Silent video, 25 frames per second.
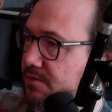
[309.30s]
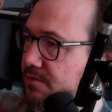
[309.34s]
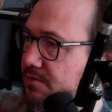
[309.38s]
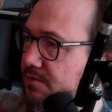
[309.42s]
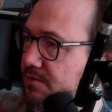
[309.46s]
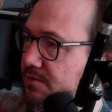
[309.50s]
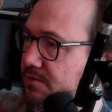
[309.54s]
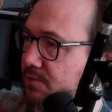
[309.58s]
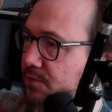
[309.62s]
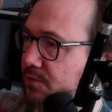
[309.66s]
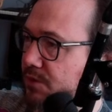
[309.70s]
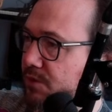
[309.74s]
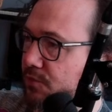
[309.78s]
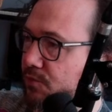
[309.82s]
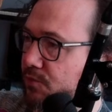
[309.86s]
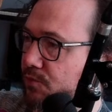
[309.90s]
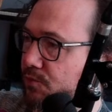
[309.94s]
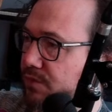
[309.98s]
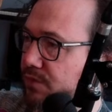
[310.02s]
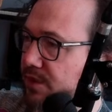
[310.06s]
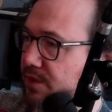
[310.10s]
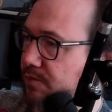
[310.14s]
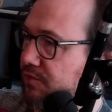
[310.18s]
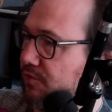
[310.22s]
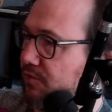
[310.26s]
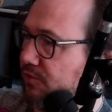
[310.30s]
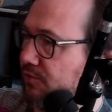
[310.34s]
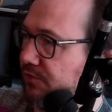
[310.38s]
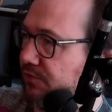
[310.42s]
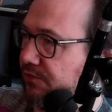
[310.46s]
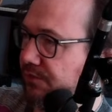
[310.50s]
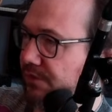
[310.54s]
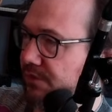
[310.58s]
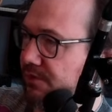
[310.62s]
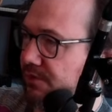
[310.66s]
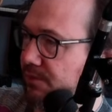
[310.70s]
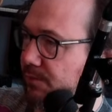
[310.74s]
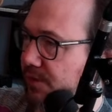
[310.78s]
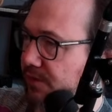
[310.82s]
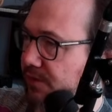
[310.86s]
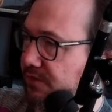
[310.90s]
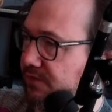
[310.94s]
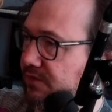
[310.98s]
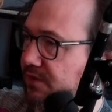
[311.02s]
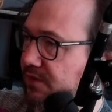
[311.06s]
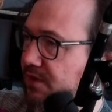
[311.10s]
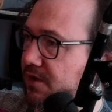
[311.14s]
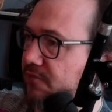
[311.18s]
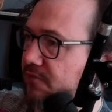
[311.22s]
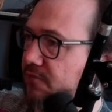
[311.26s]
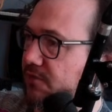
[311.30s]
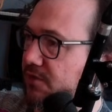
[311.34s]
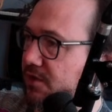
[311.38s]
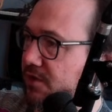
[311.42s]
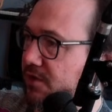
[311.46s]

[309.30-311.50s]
We're all meeples, they're the best thing ever.